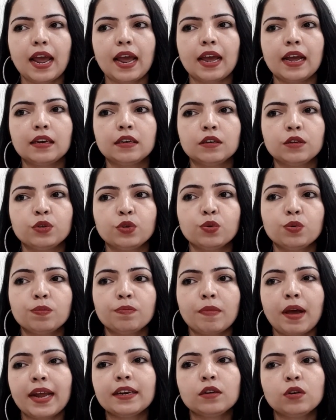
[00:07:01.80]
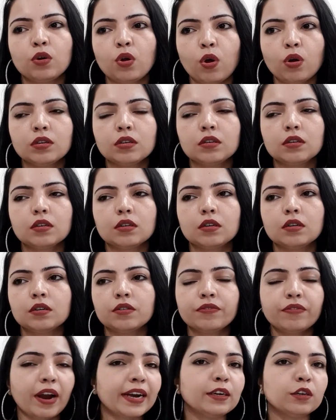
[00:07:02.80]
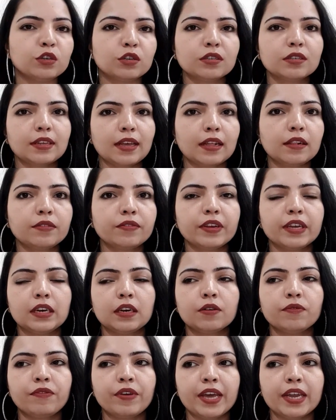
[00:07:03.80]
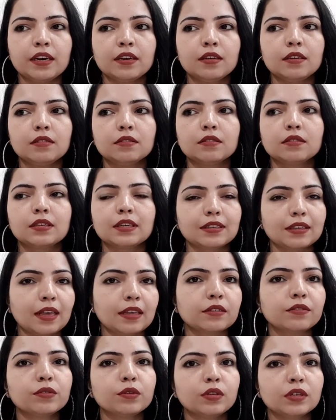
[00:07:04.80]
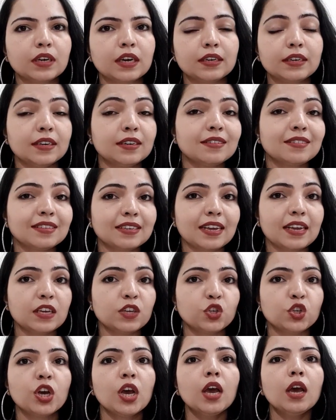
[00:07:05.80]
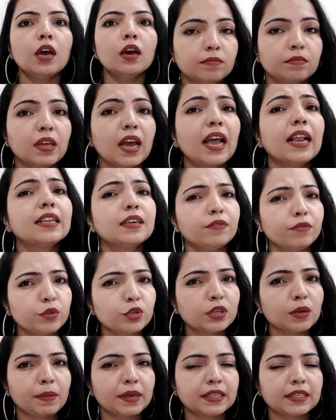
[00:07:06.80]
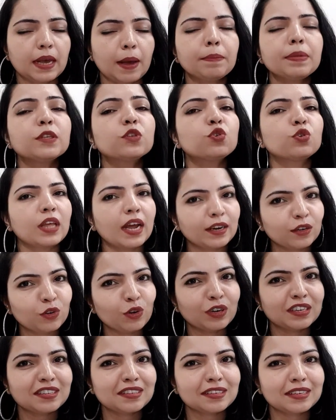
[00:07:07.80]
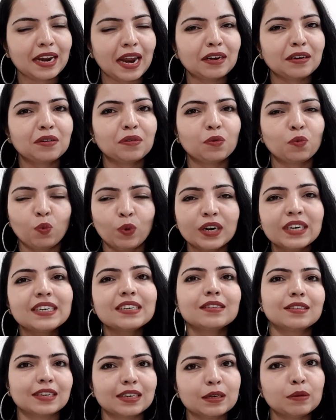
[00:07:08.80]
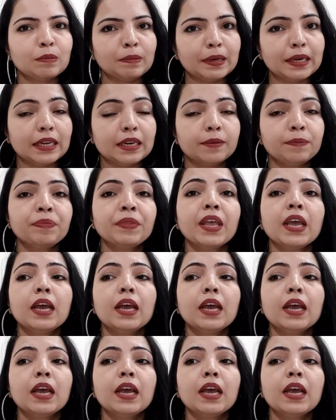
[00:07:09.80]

and you might not find yourself in a very successful career stage. I'll give you some examples so that you understand what does it mean.